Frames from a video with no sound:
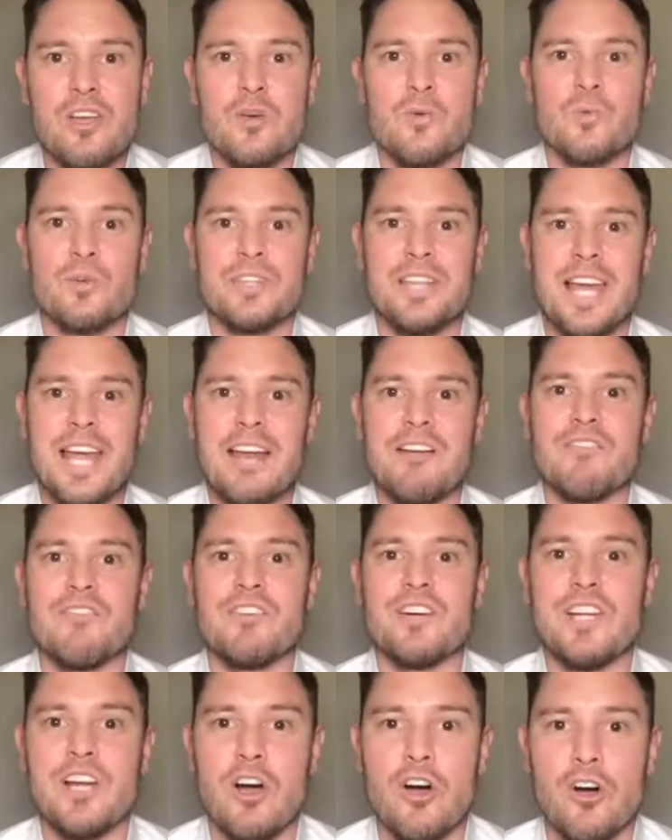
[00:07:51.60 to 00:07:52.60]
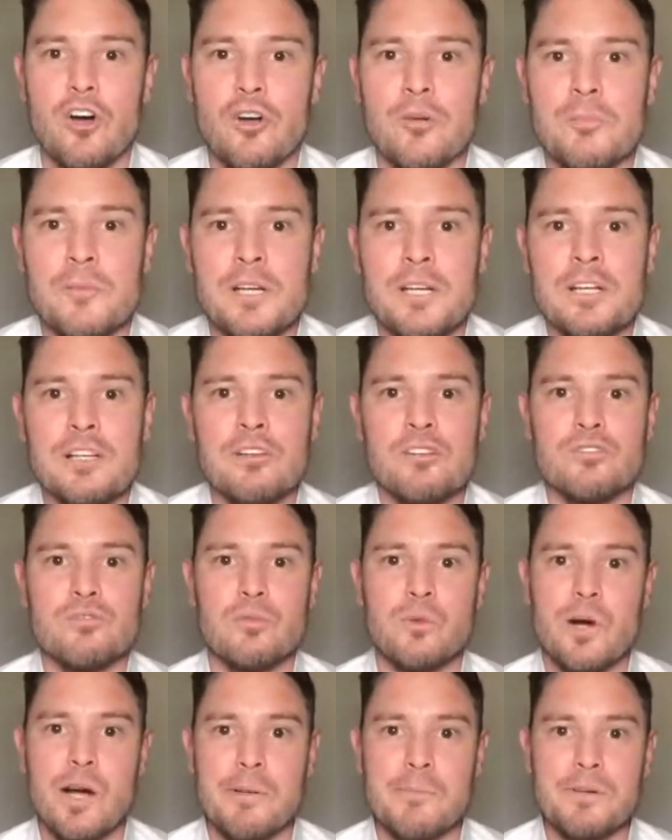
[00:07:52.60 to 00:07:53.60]
with every home because
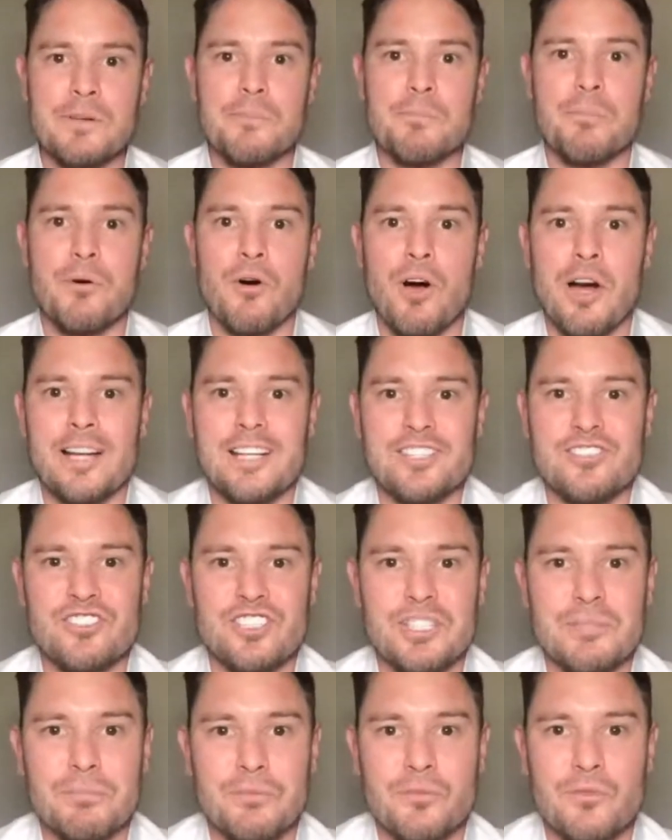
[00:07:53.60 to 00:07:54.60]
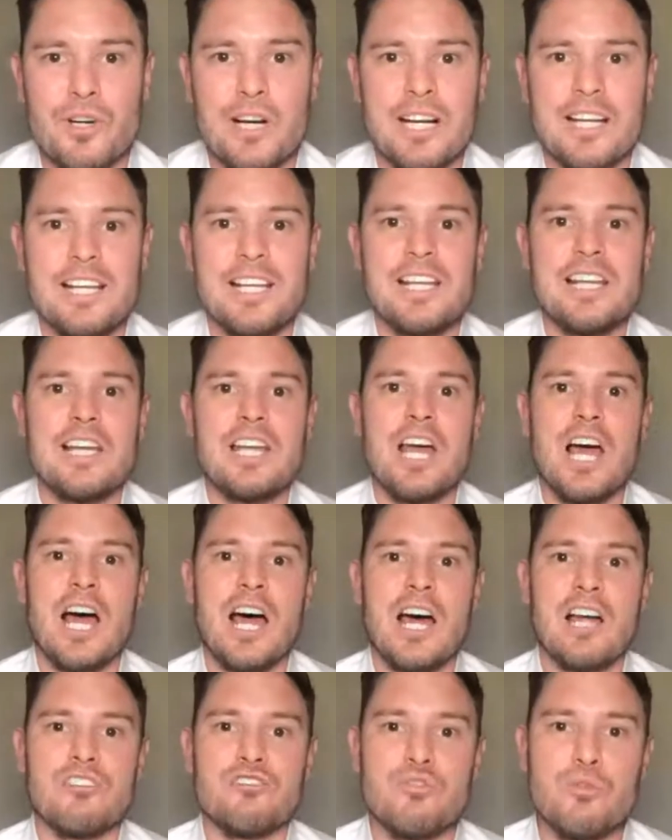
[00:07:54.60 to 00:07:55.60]
we're able to buy at a cheaper rate.
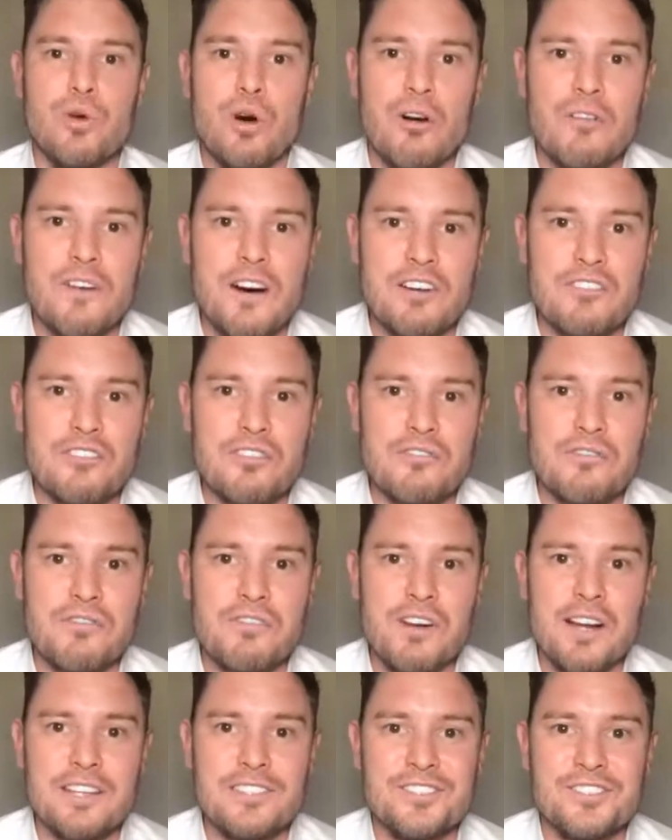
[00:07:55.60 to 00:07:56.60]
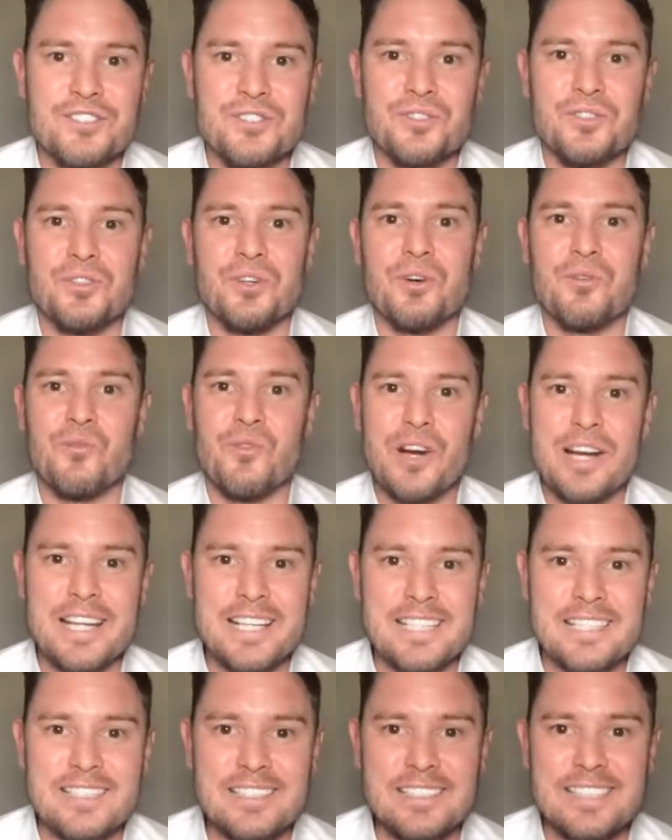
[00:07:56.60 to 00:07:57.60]
1,200 front door,
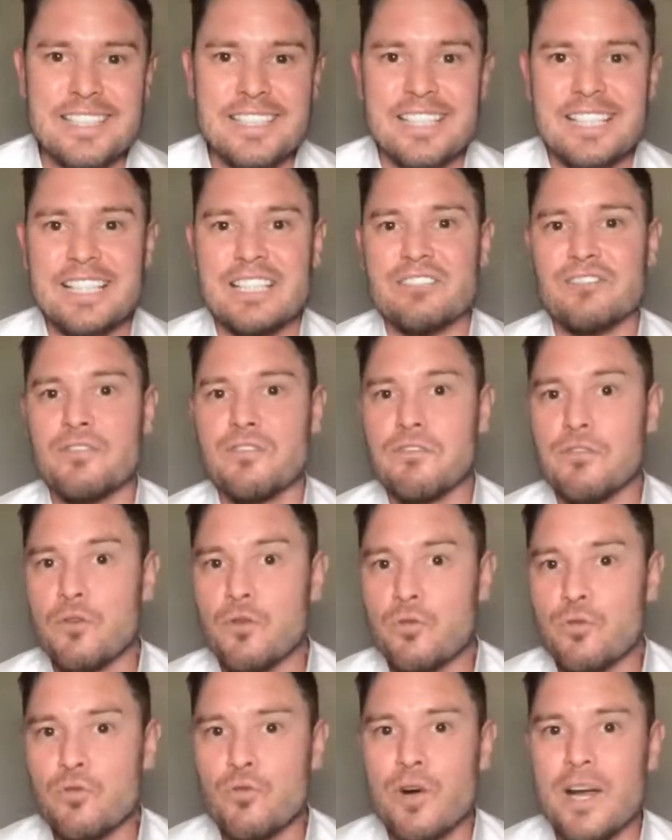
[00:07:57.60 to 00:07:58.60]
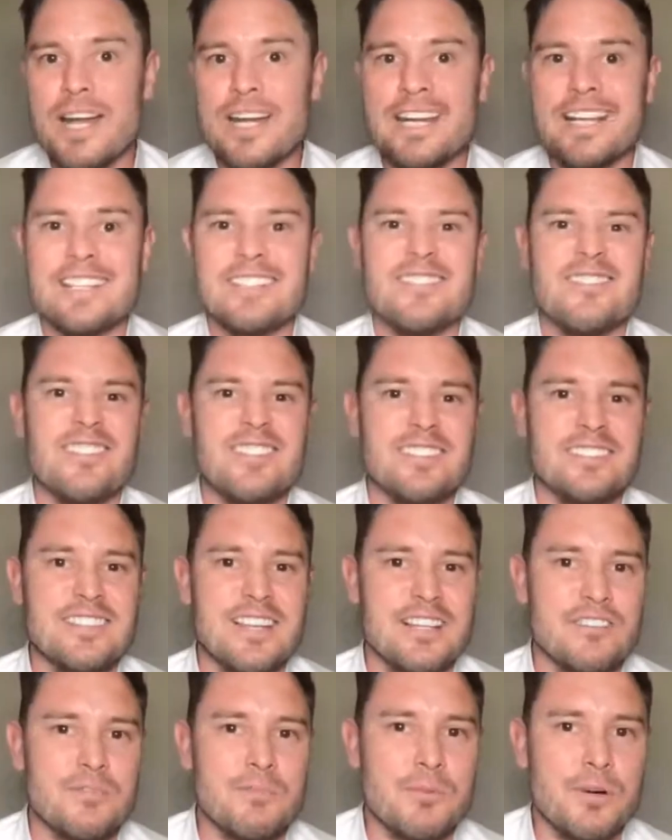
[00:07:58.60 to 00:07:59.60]
raised ceilings, full render,
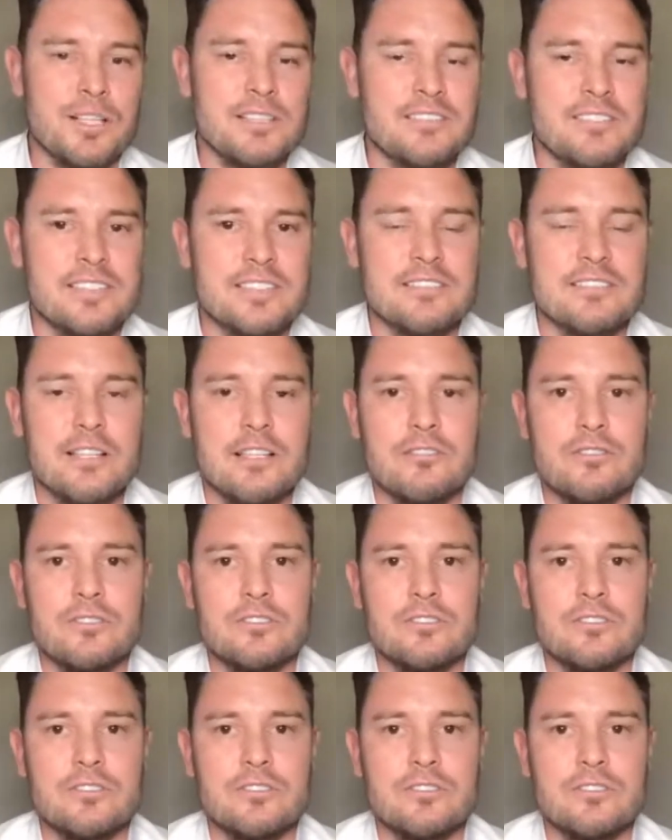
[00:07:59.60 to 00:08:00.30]
600 by 600